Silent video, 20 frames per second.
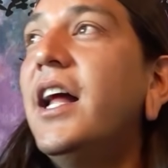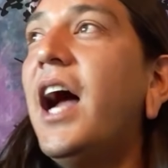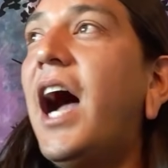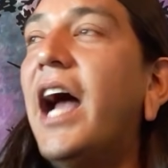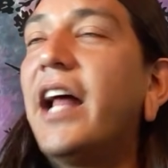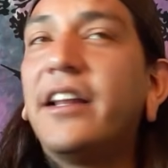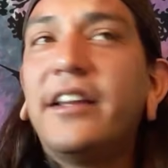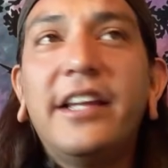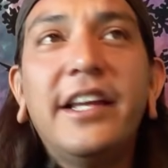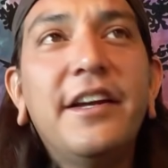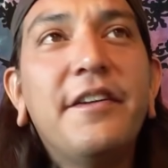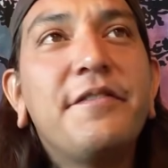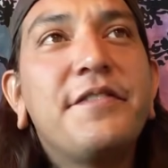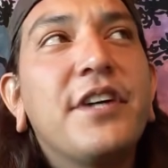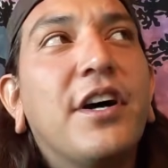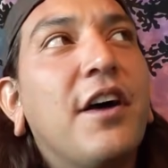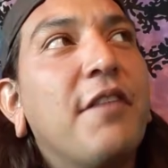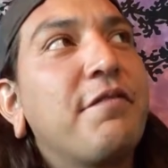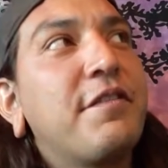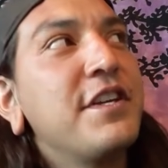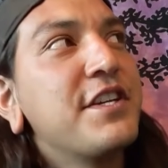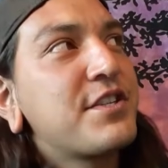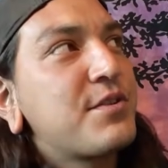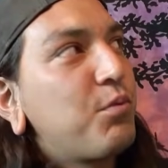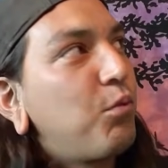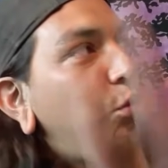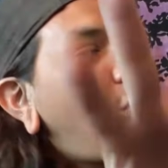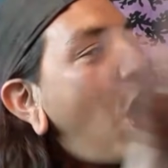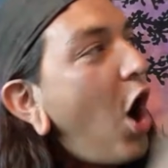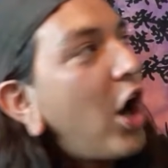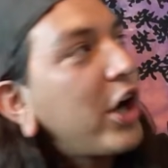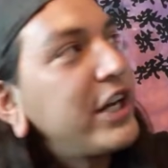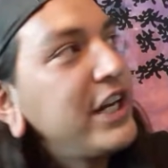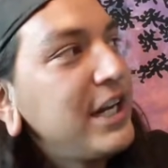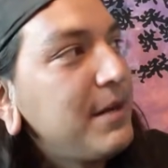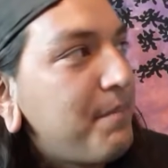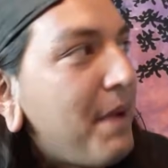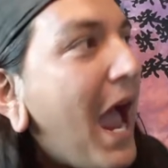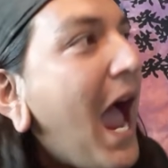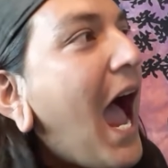I lived off this
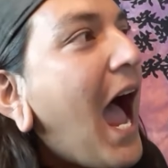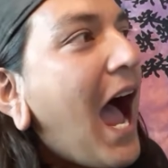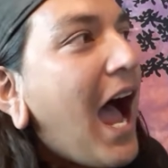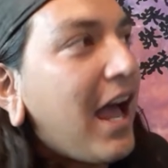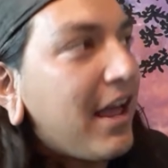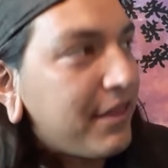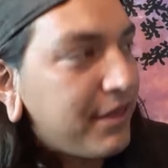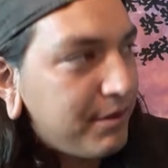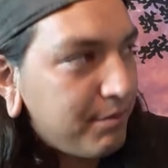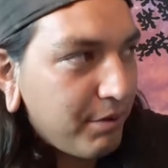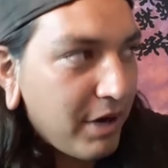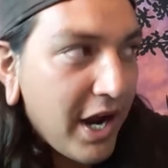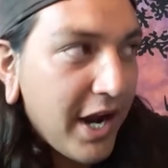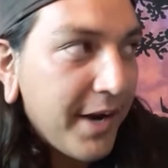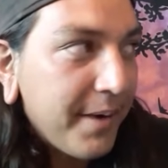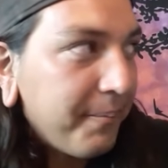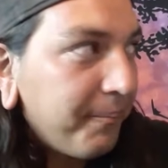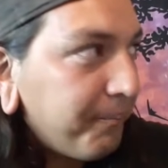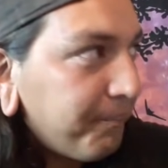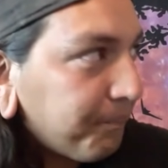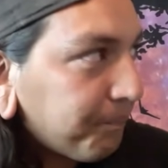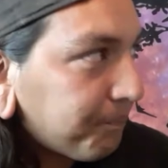walking path, right?